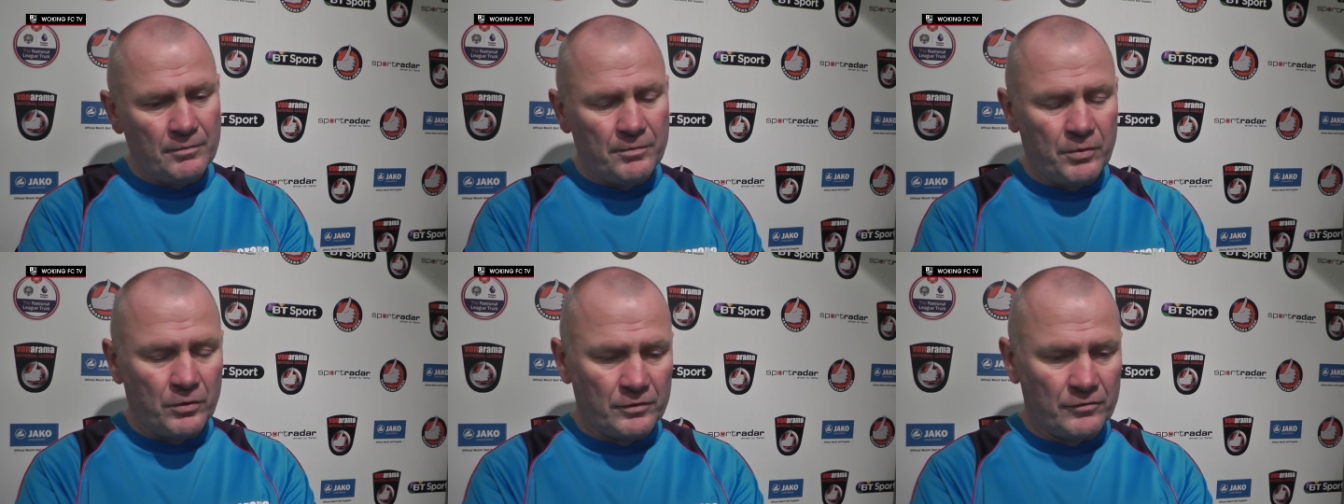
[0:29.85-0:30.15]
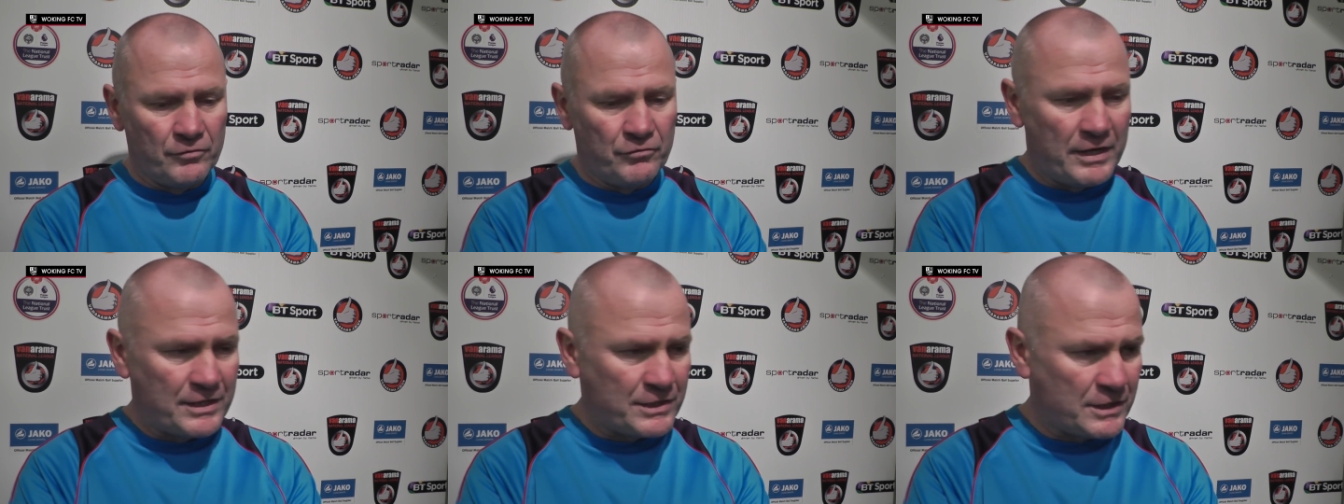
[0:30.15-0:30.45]

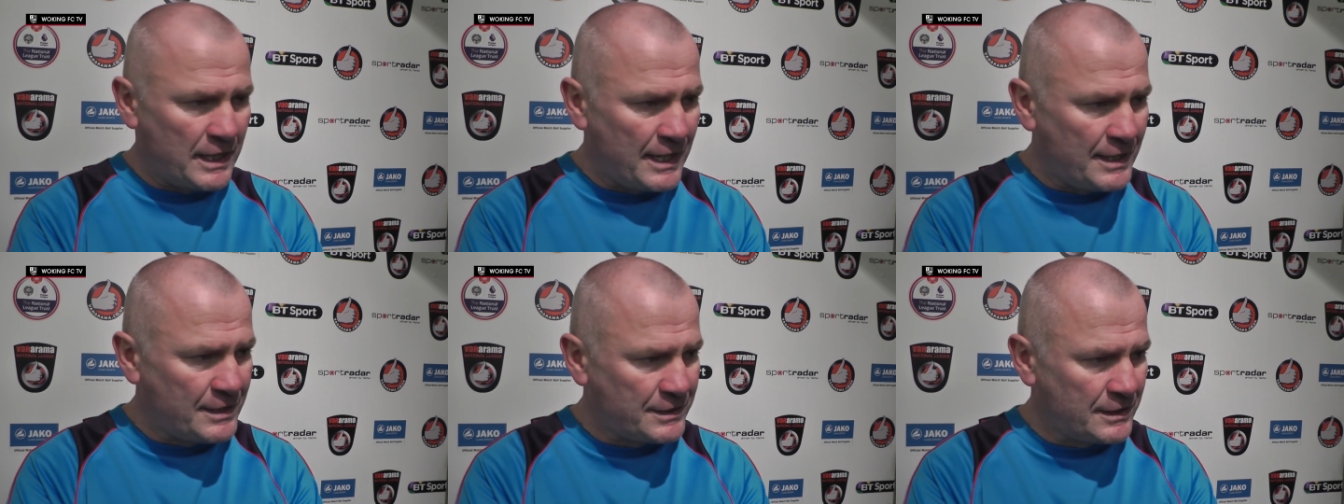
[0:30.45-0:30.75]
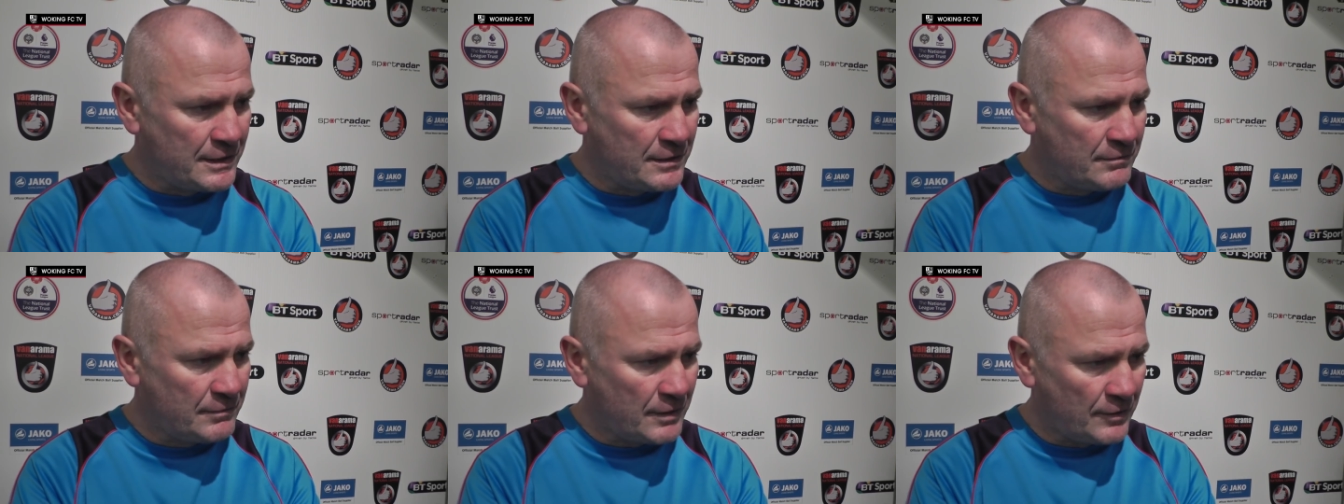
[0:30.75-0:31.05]
putting fresh legs
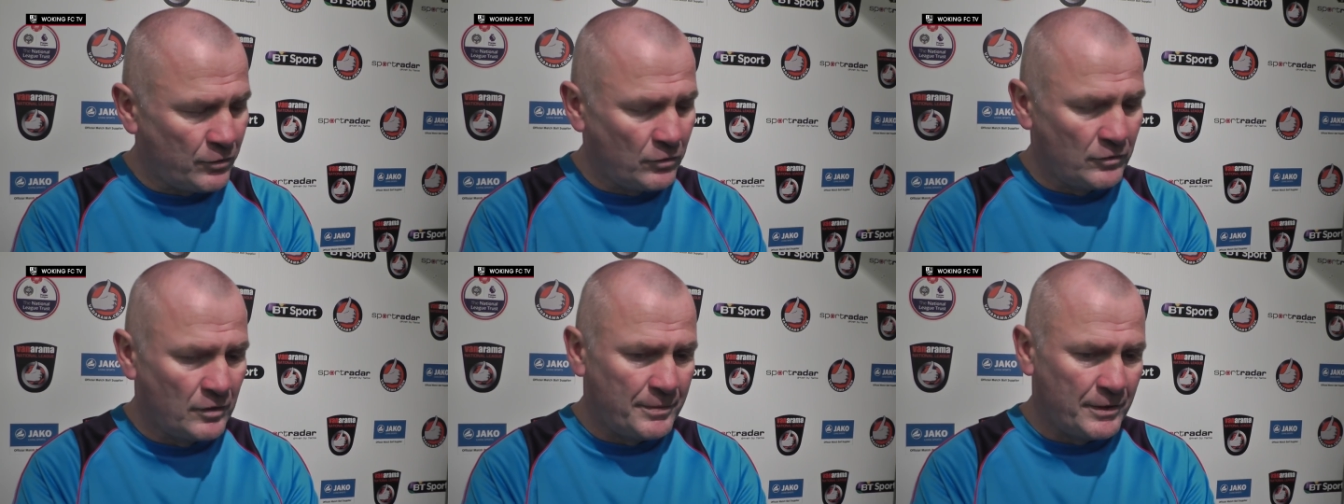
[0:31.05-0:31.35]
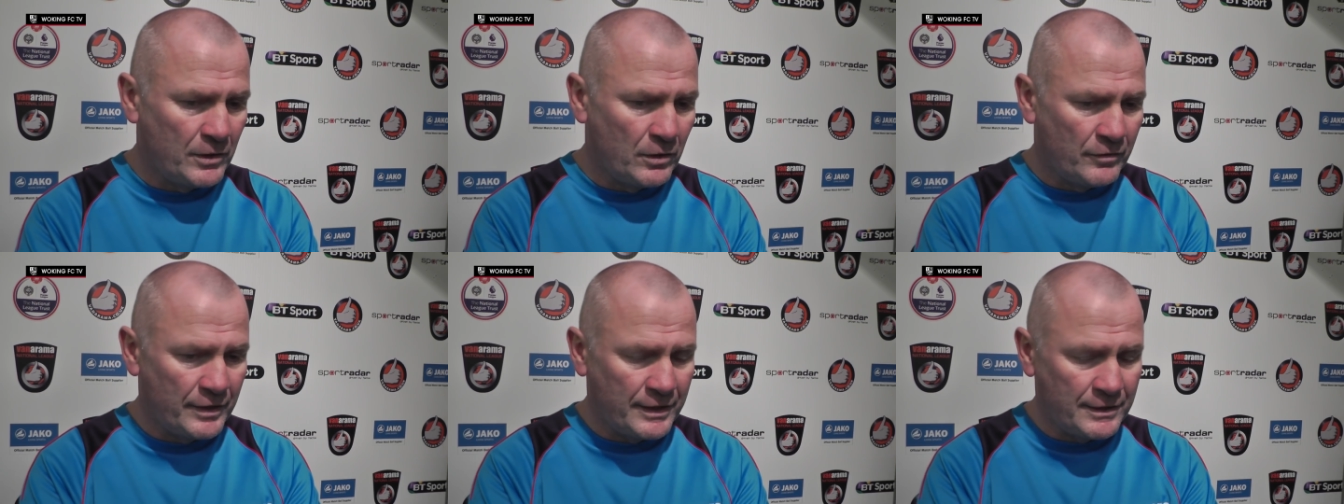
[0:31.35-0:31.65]
in. I thought we'd
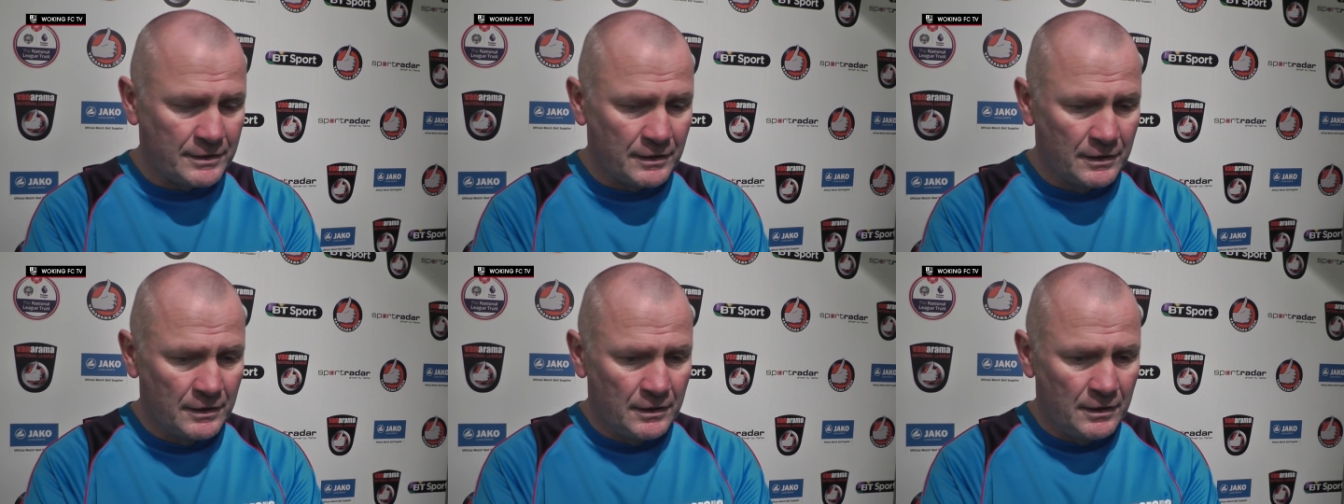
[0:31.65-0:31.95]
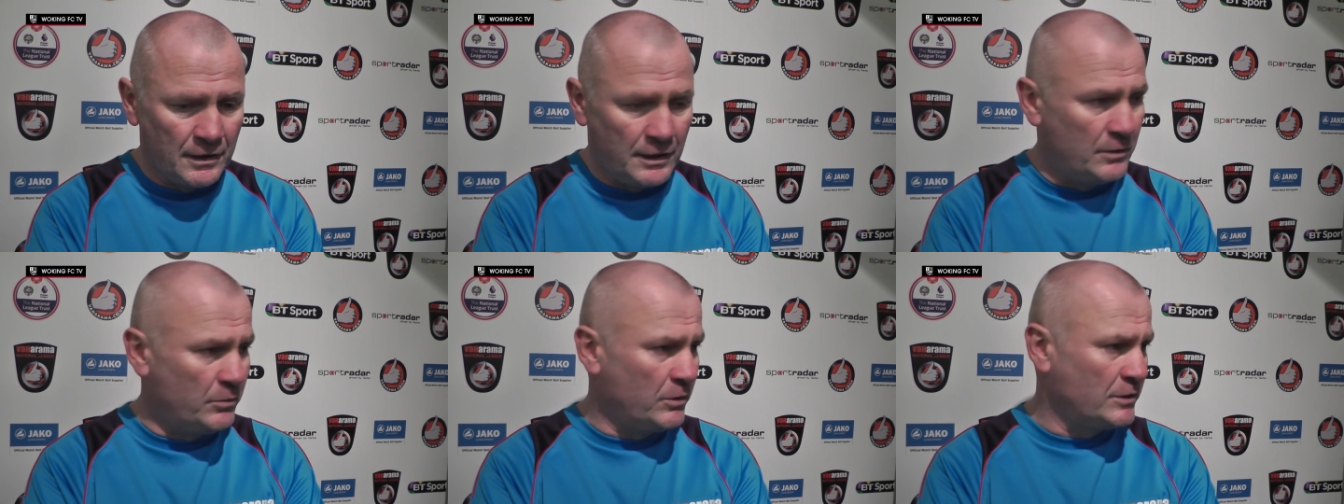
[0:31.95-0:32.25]
be alright,
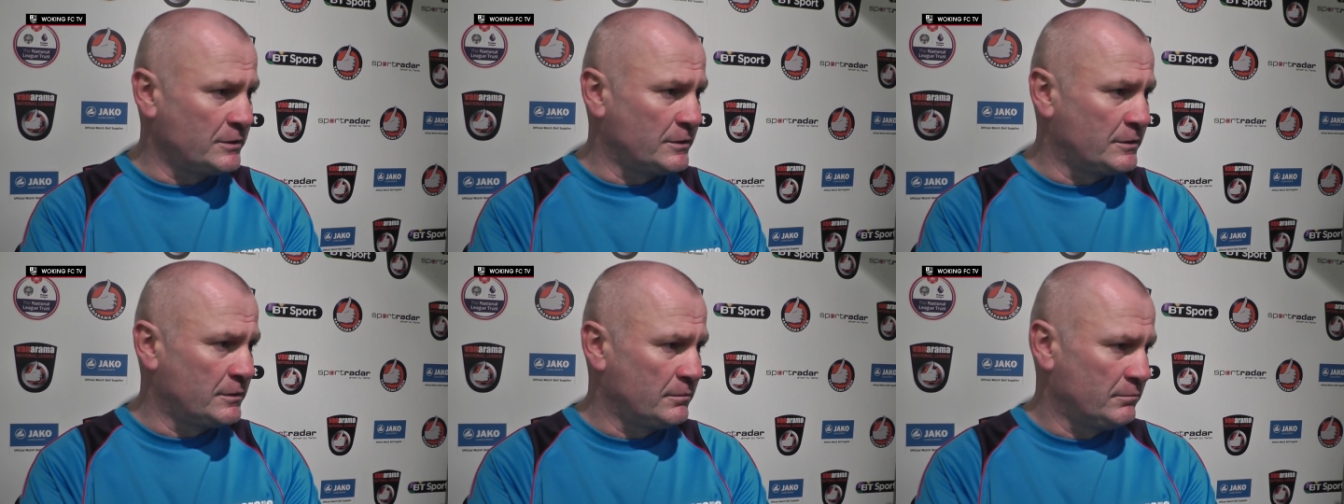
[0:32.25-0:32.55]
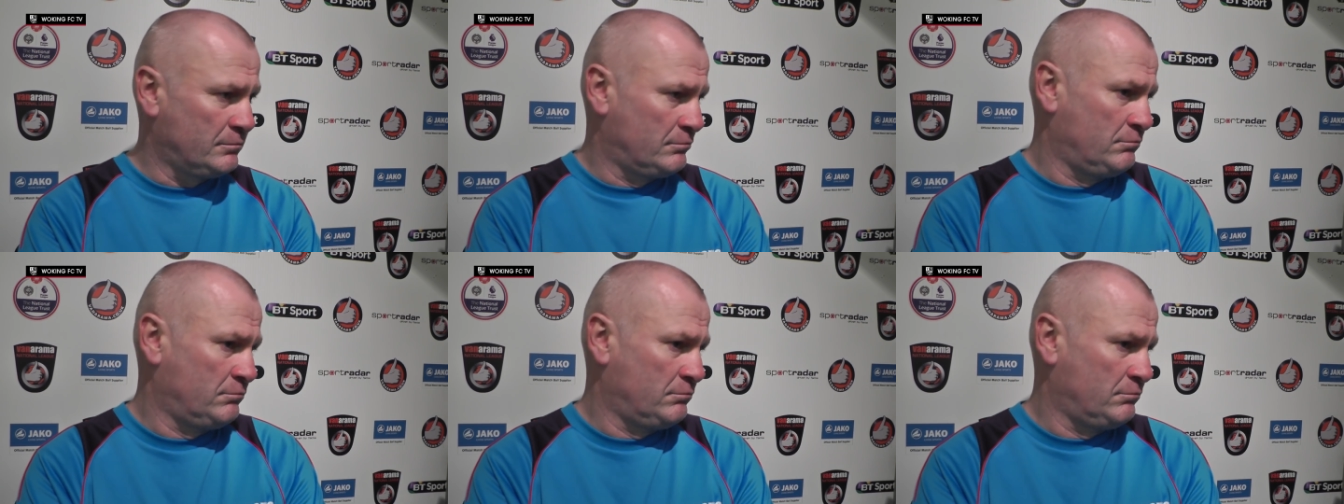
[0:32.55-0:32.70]
and it wasn't.